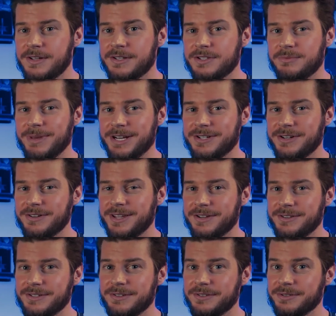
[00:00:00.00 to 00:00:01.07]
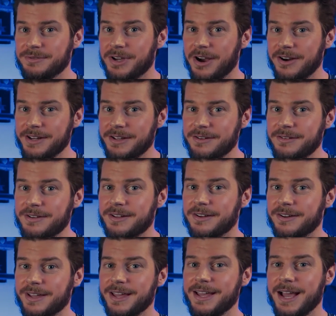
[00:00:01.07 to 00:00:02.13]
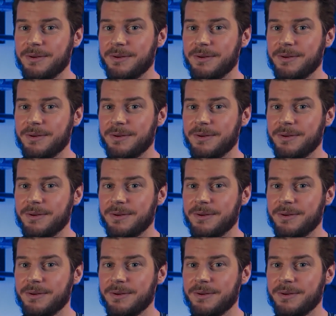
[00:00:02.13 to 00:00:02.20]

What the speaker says: so make sure that you still do cardio, okay?